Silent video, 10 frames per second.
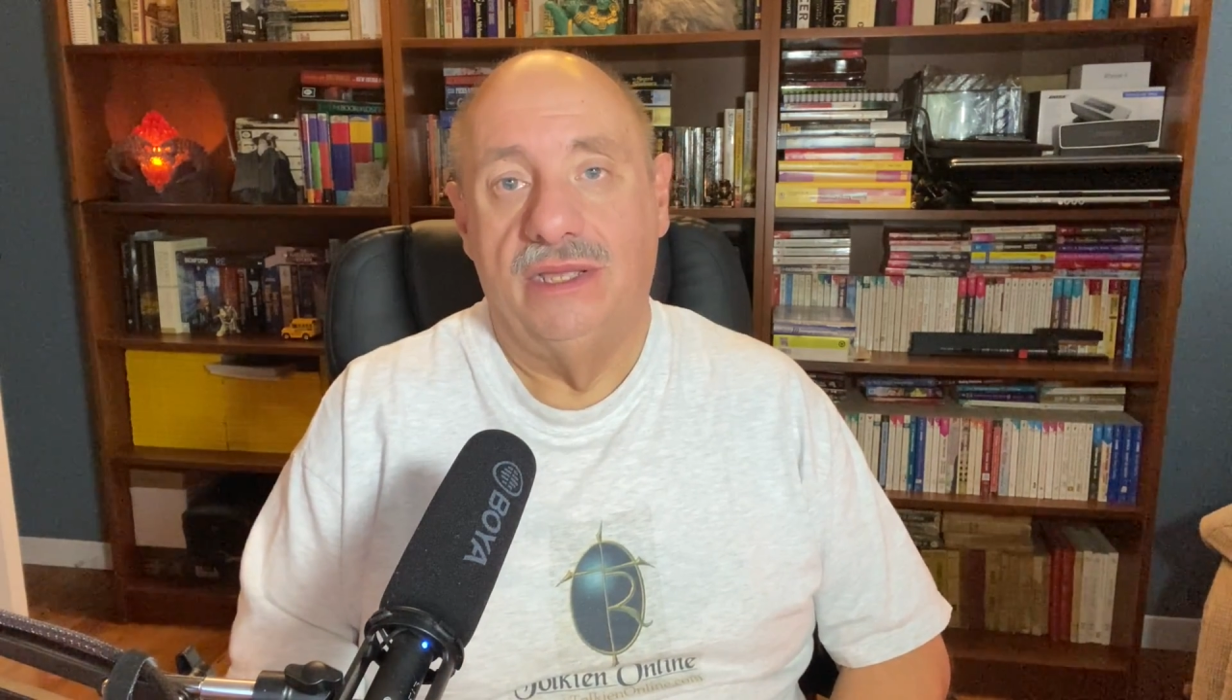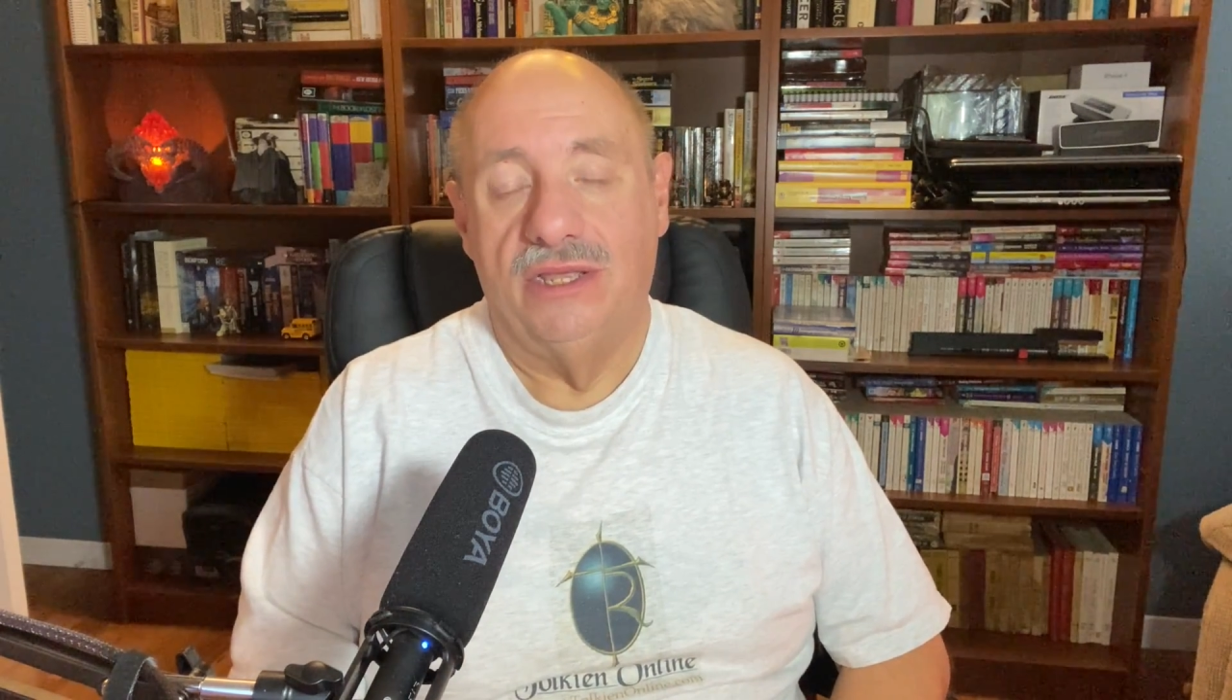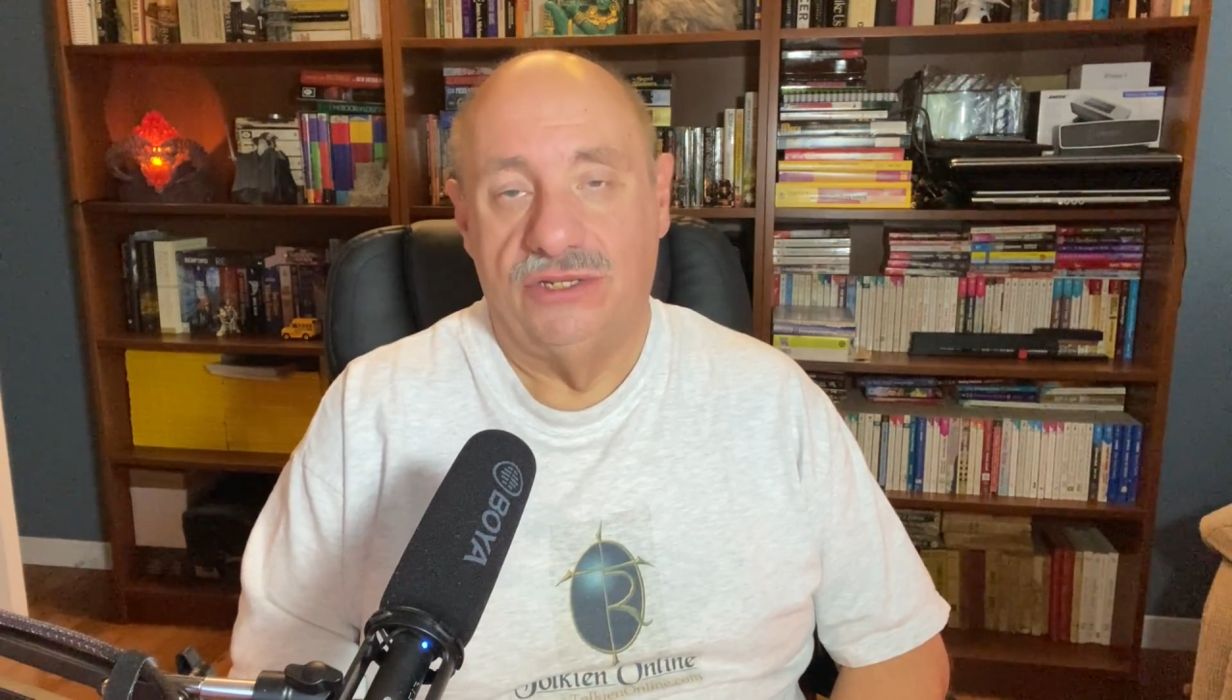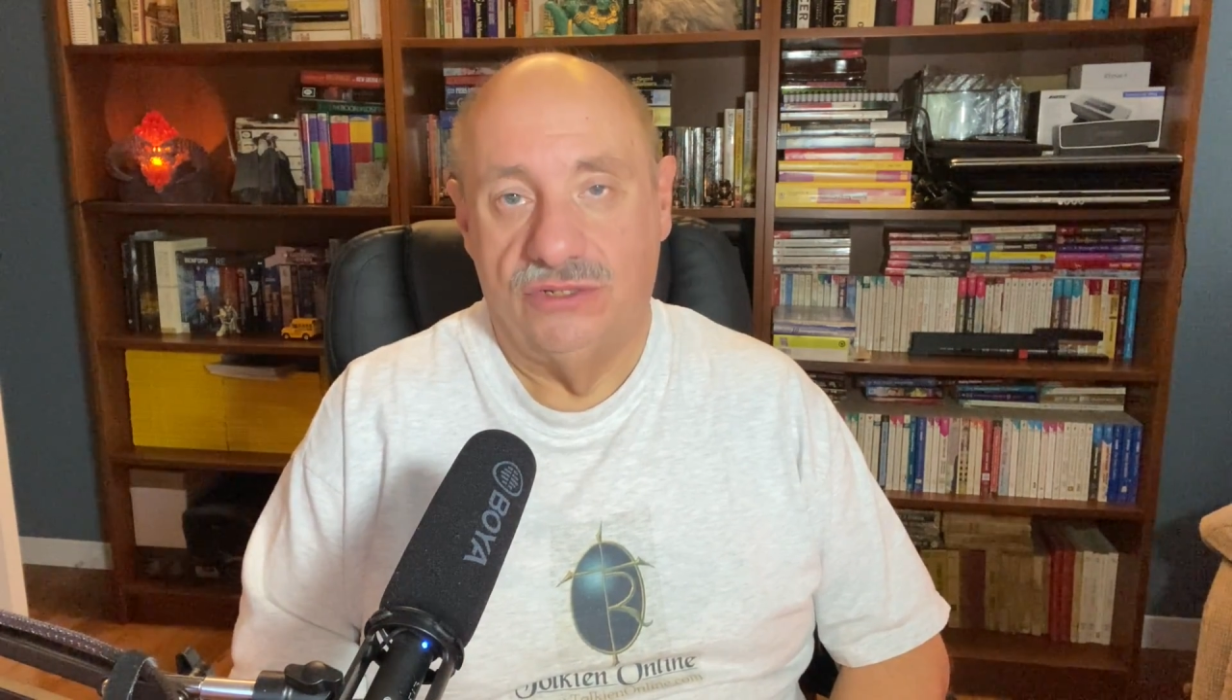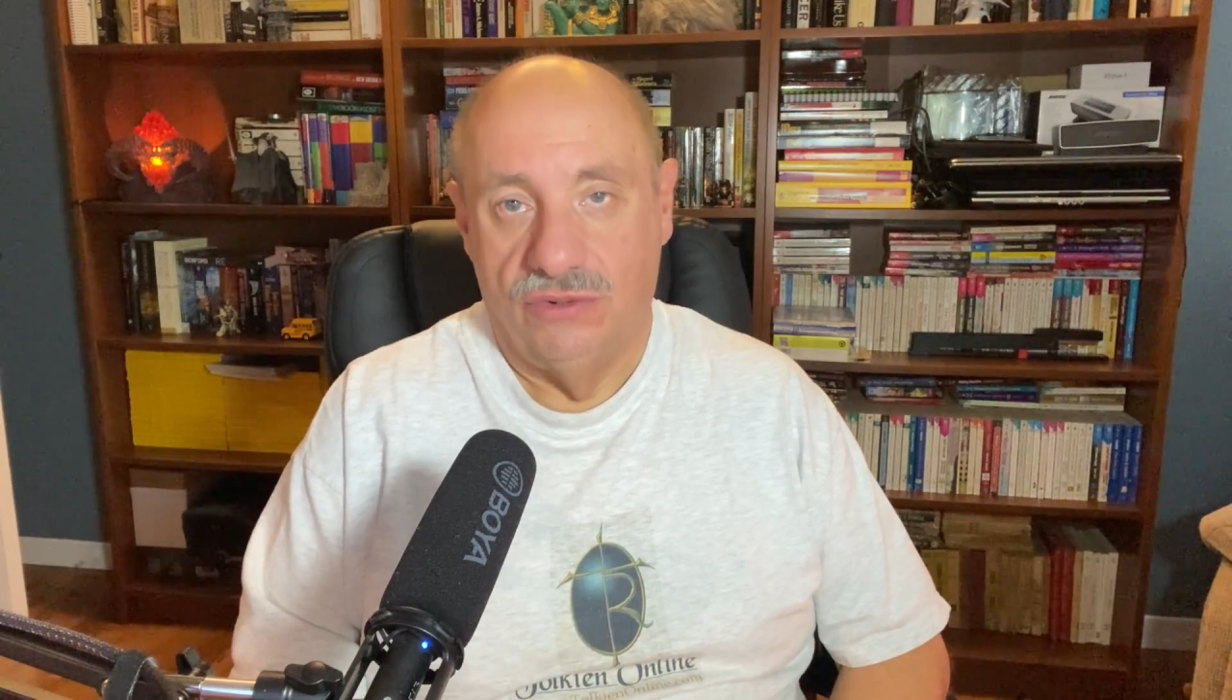
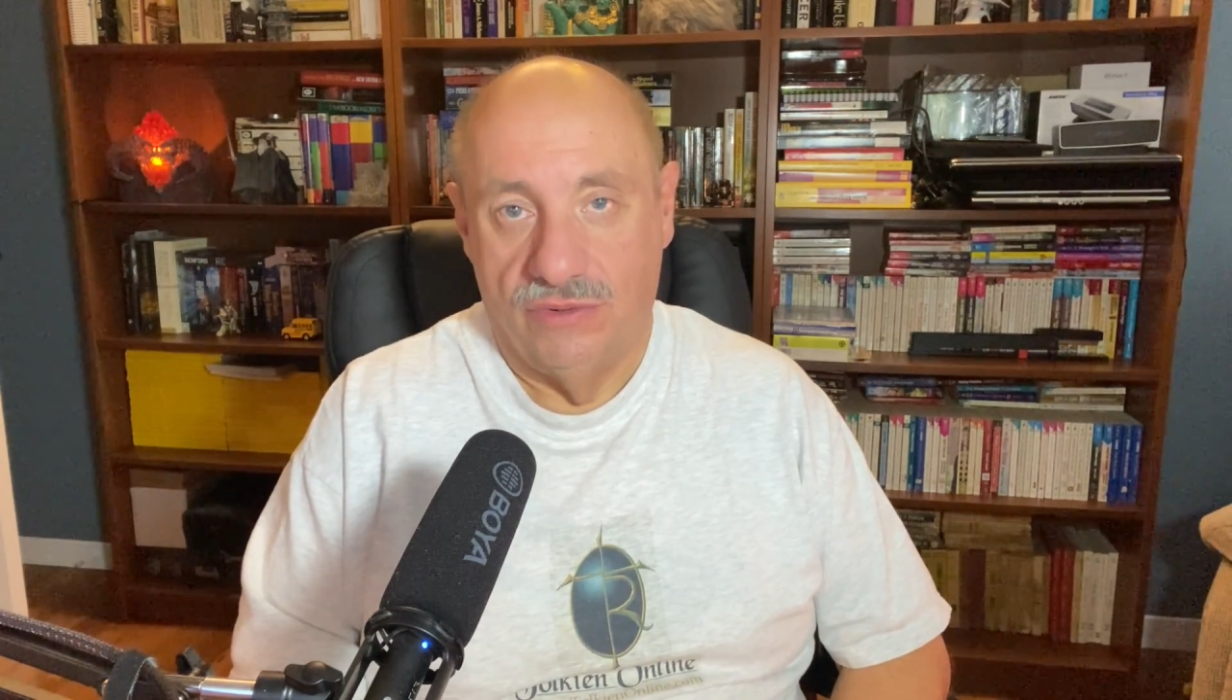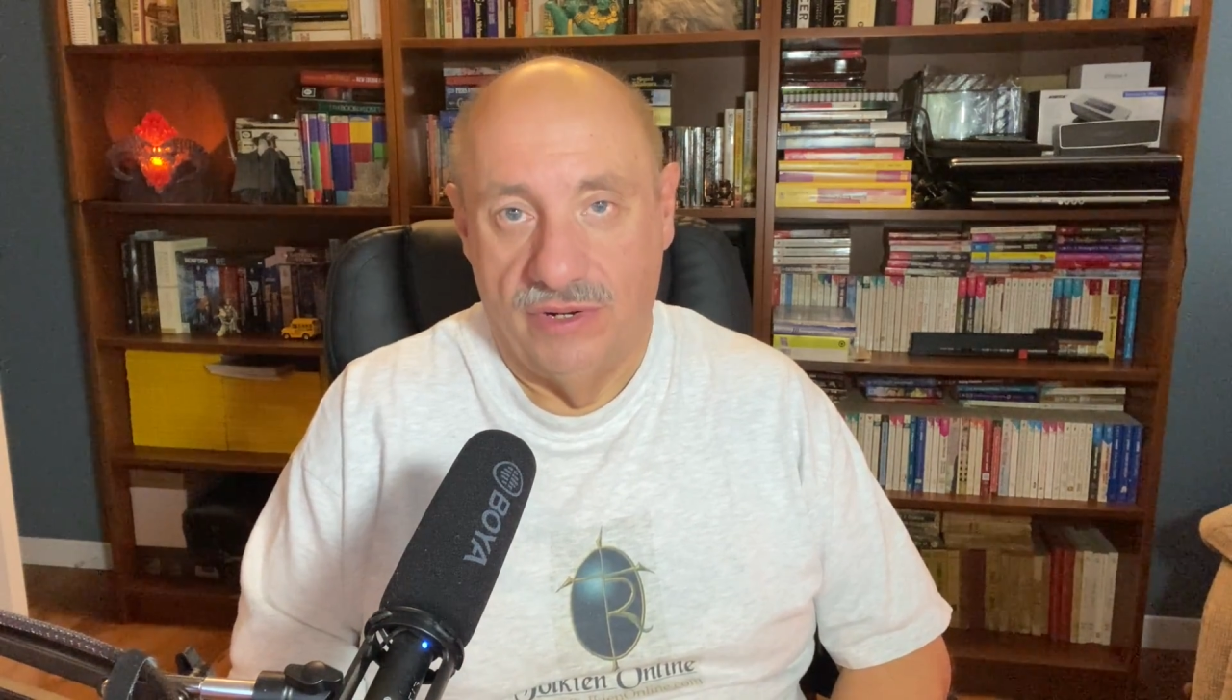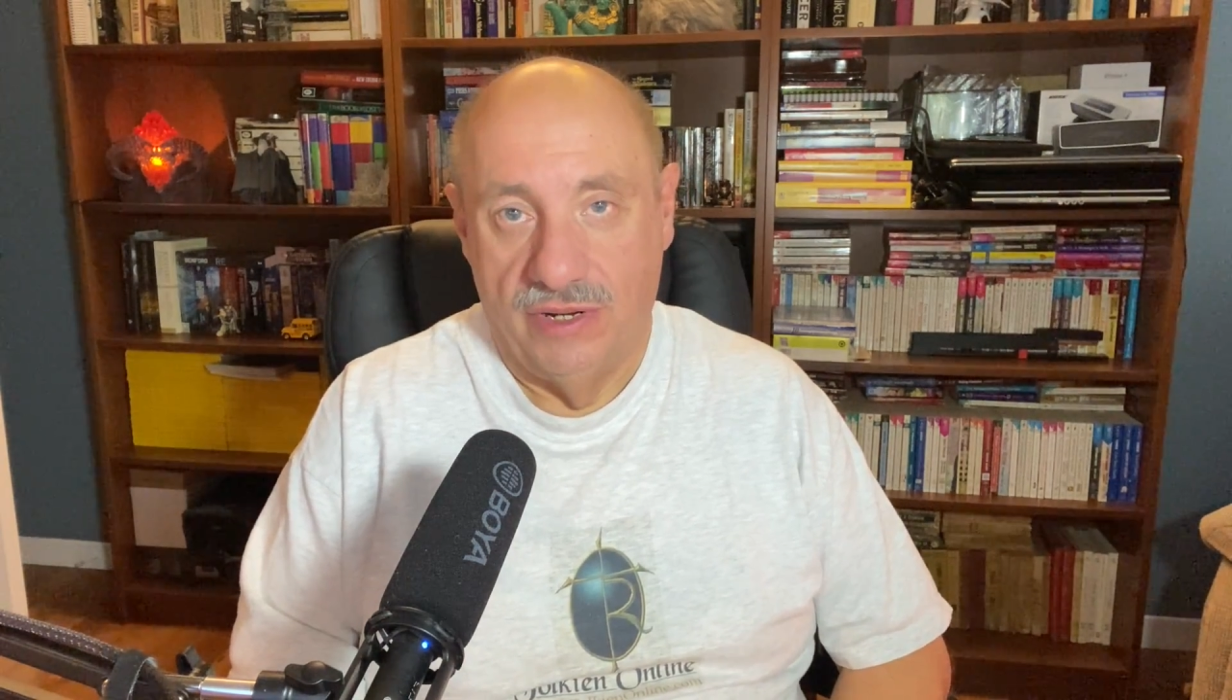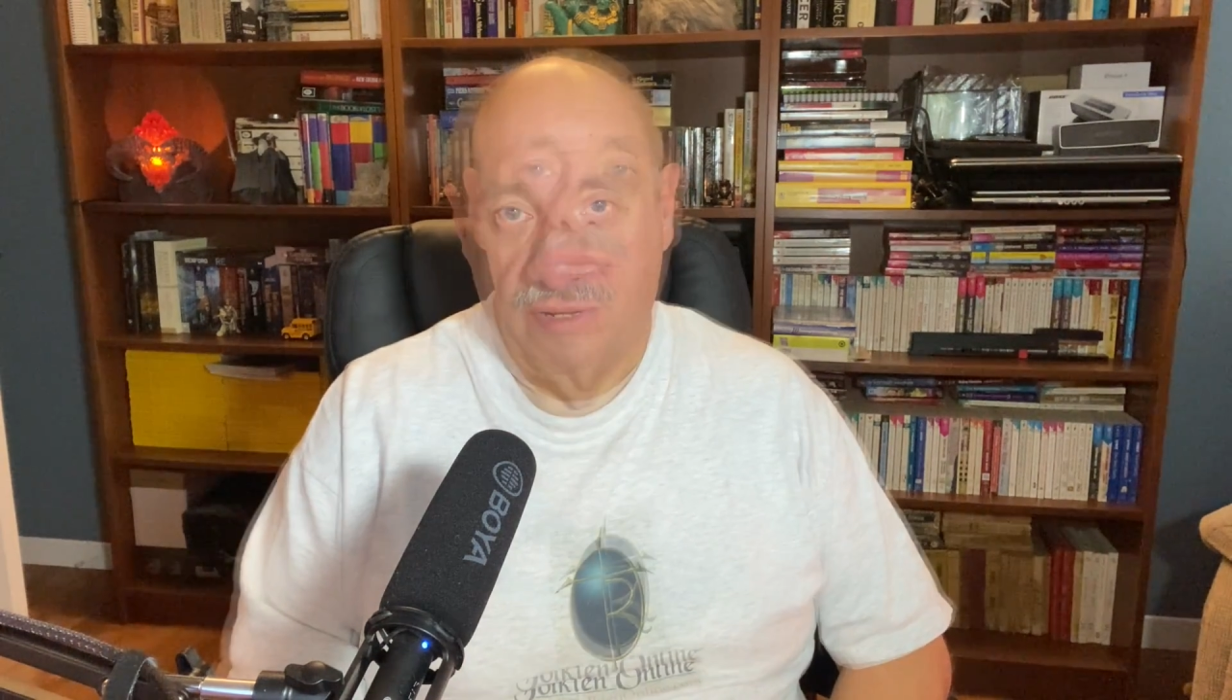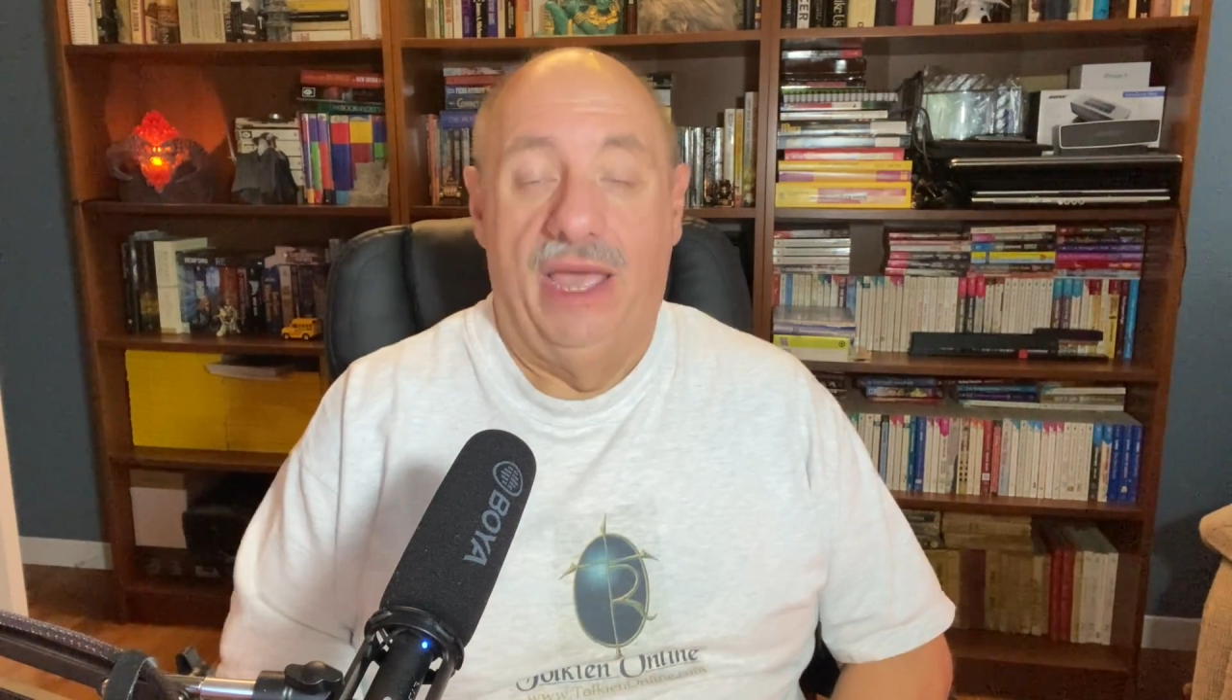a story.